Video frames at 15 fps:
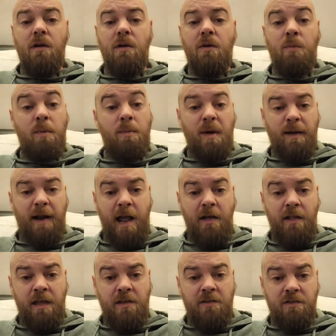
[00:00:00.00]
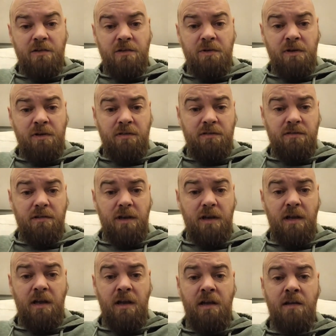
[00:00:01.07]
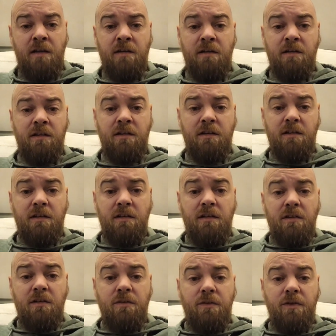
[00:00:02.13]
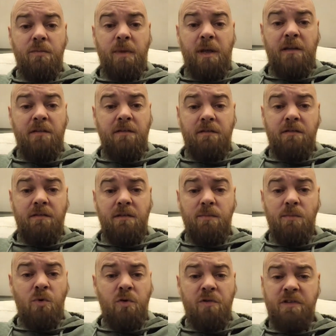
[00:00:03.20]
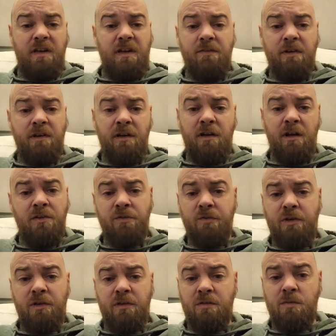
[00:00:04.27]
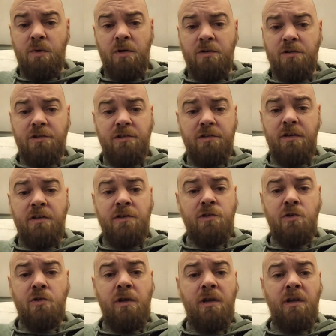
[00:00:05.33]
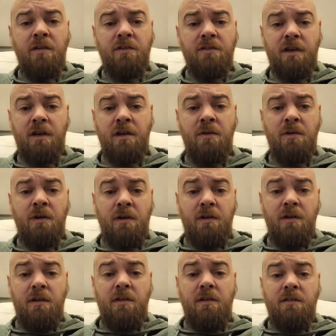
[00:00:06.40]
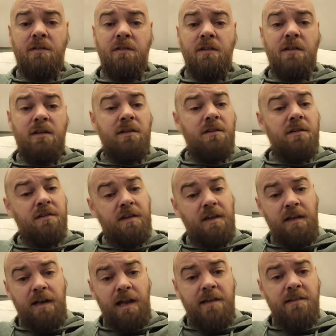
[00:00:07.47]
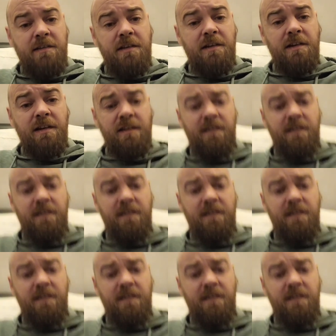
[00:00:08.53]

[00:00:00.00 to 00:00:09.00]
we'll be back out there soon and filming more silly videos for you to watch and enjoy. So, see you later.